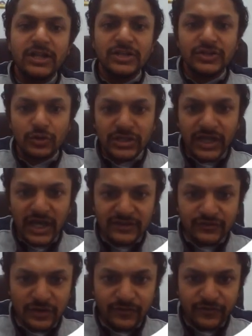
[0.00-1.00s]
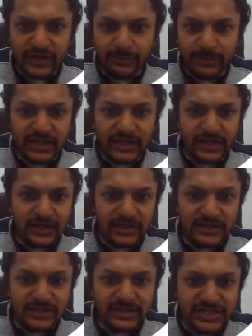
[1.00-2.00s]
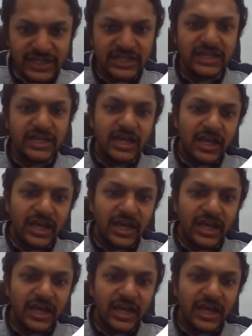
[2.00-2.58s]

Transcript: So the answer will be D,